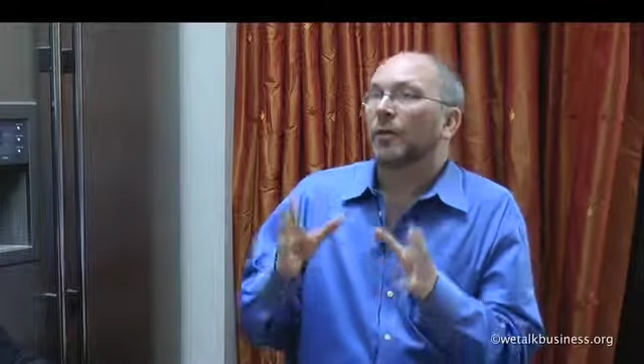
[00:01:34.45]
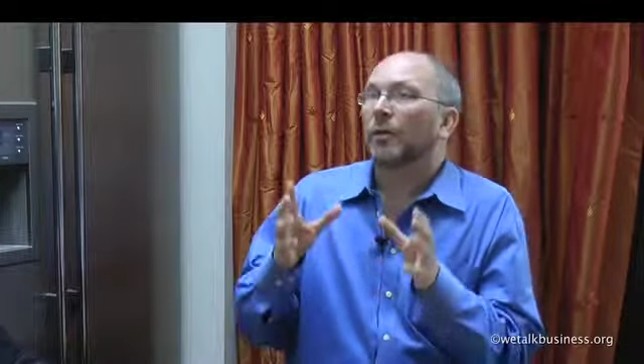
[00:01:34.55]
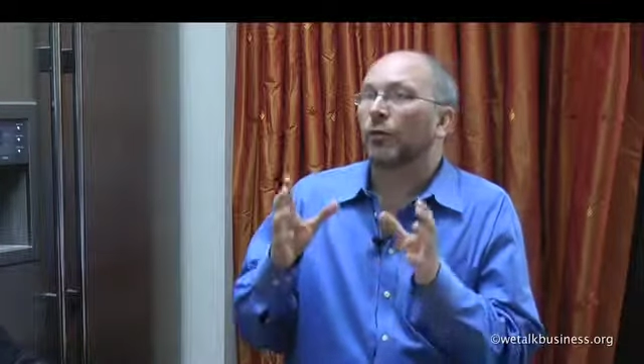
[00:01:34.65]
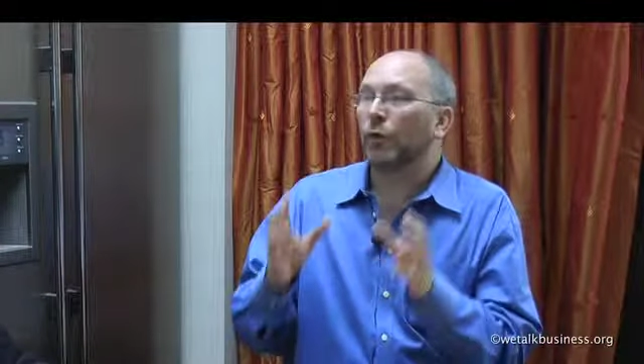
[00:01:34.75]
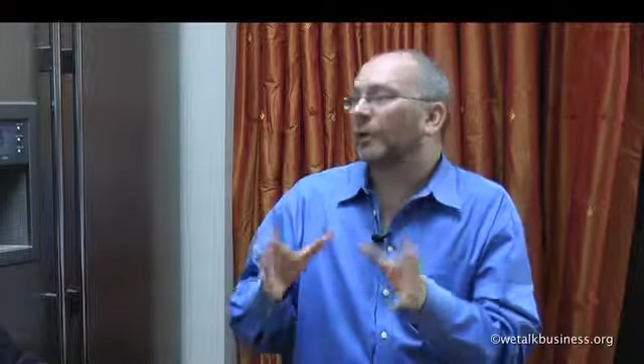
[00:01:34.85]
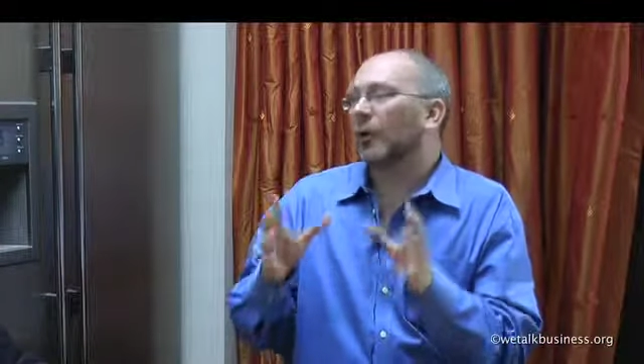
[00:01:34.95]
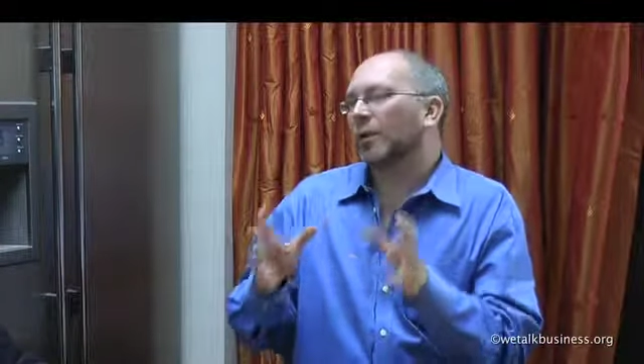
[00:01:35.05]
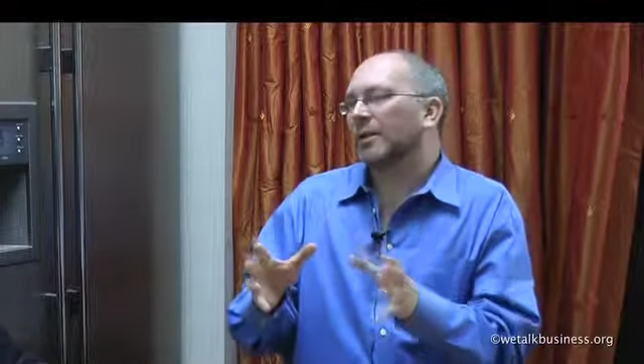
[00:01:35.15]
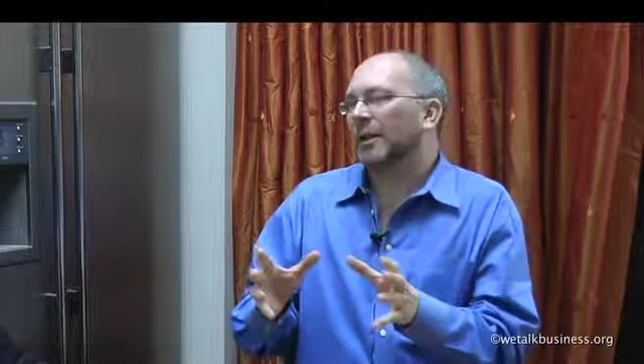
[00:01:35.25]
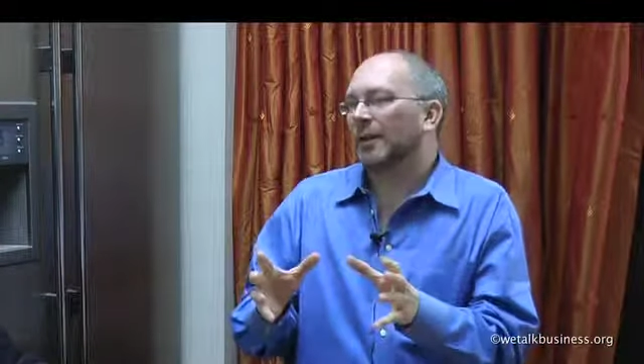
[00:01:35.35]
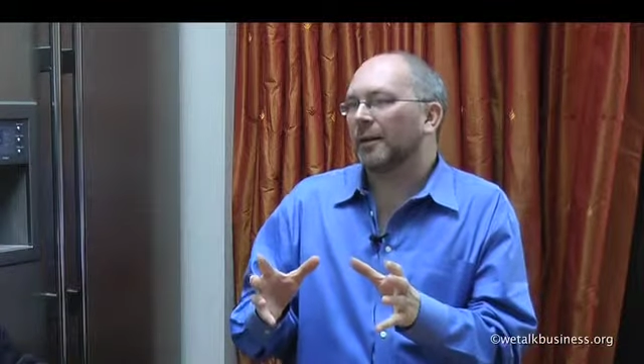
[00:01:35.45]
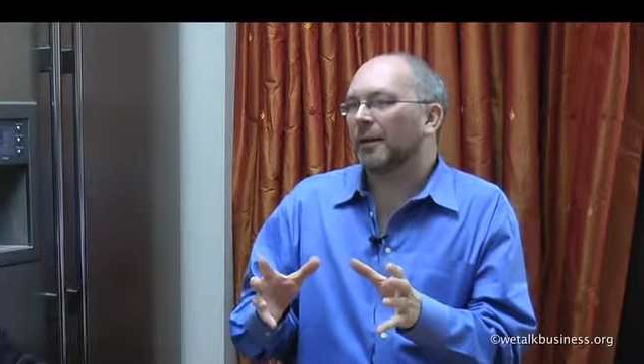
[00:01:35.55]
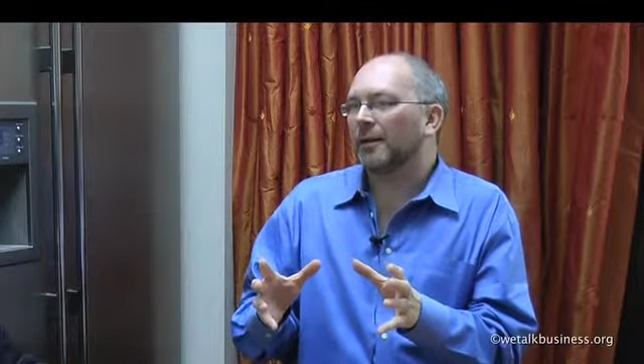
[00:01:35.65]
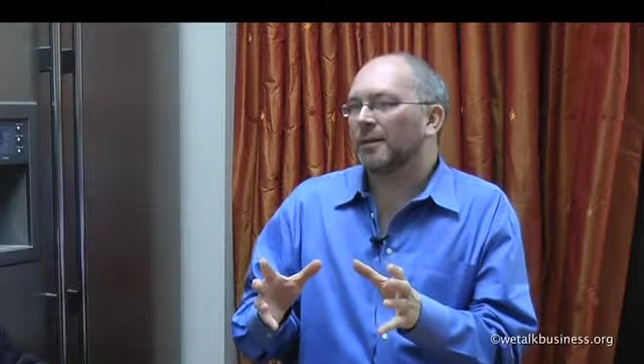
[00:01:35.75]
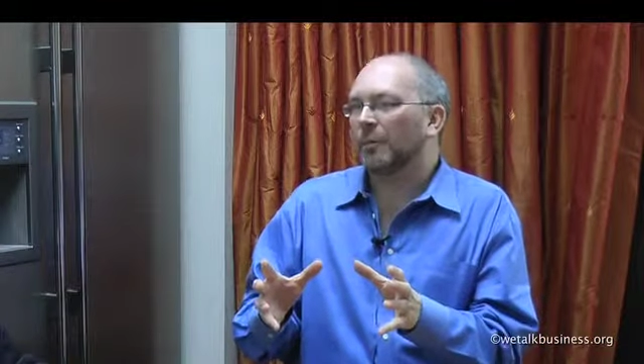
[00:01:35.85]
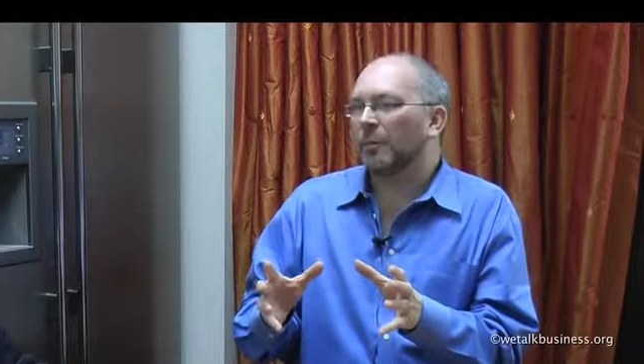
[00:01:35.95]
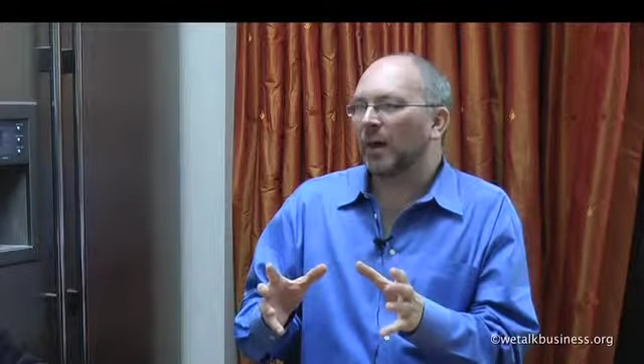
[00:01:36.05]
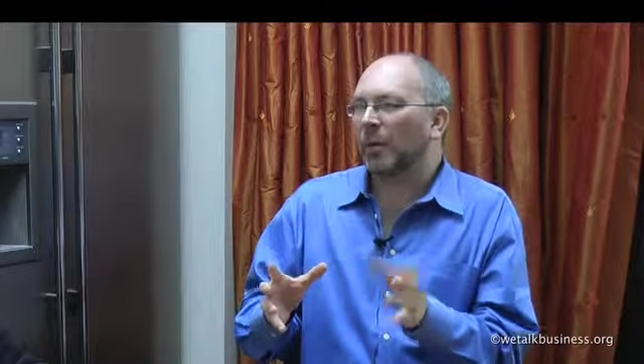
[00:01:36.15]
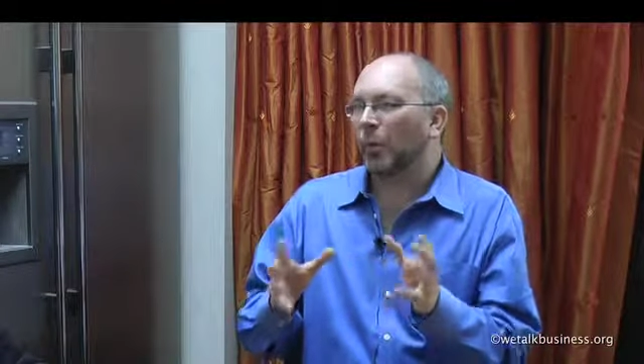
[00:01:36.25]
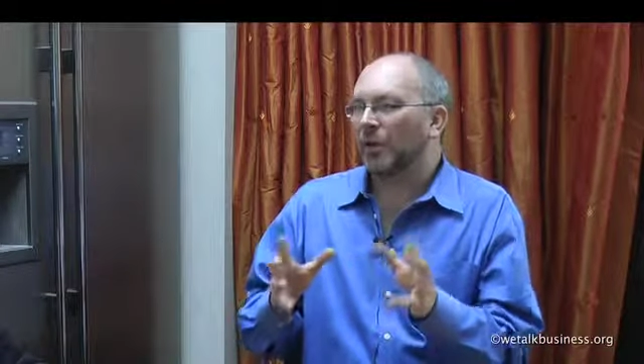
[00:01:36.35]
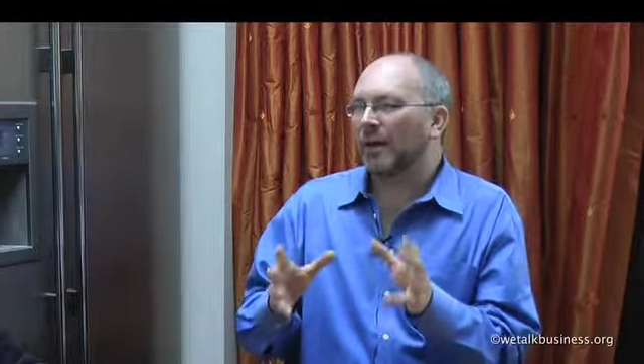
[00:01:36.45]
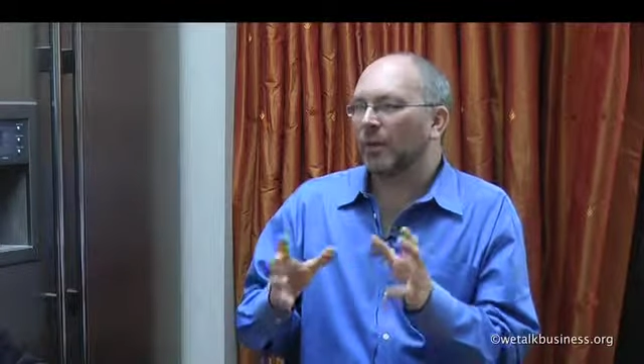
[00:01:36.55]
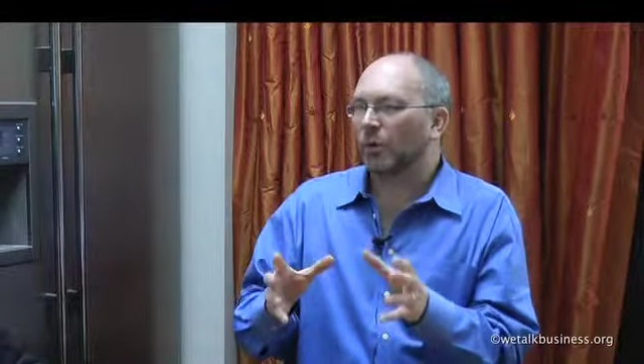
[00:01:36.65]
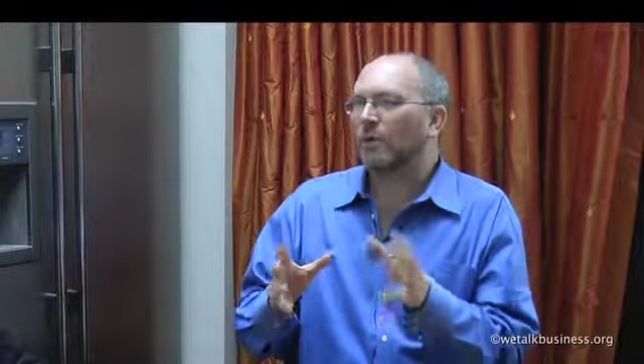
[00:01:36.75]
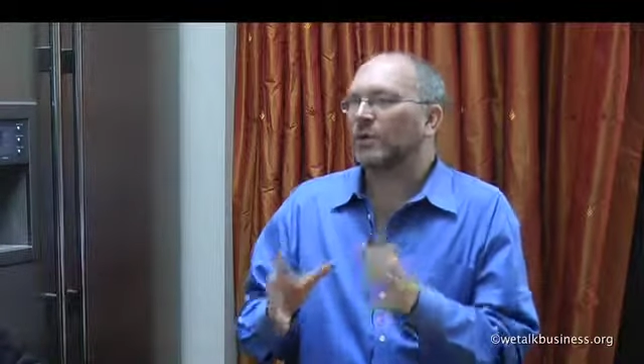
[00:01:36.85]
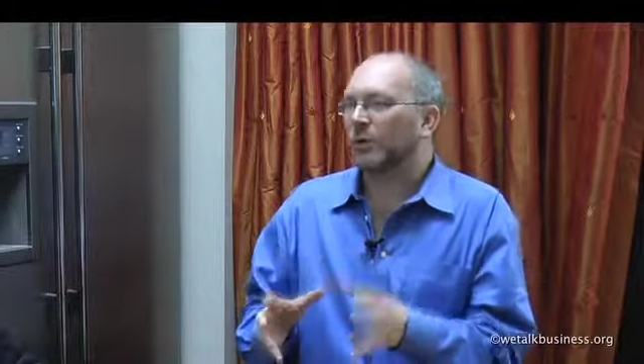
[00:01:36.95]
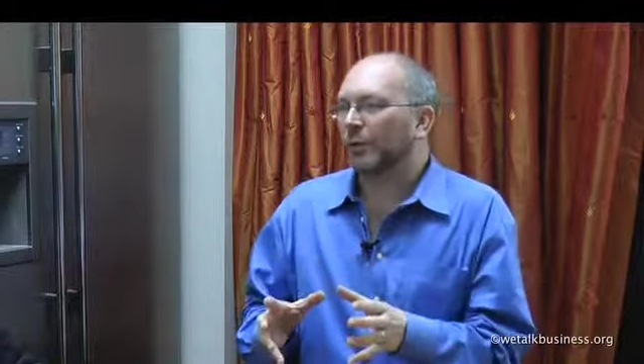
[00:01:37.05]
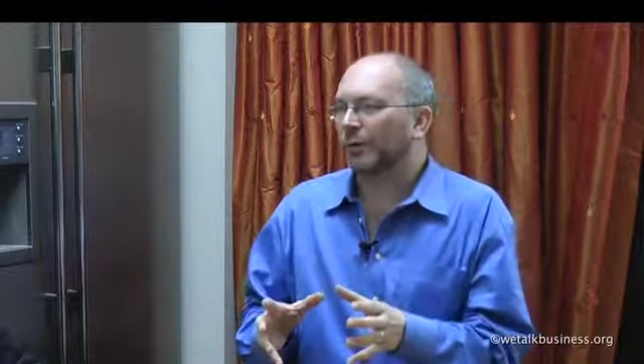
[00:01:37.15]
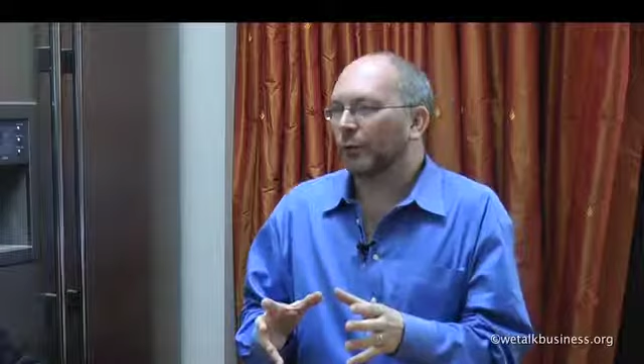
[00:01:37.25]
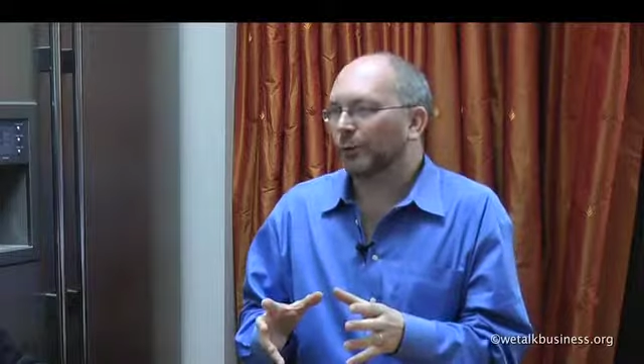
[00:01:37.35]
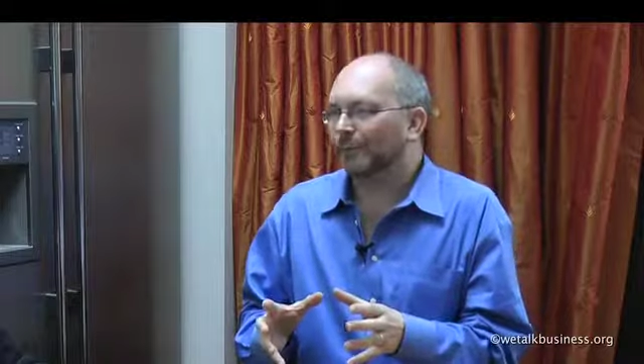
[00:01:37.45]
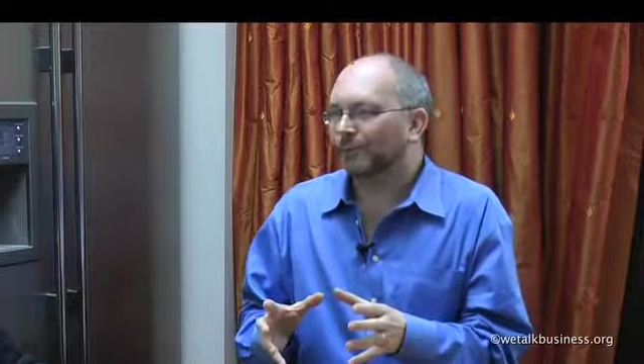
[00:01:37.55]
full of content that somebody might one day want to search for.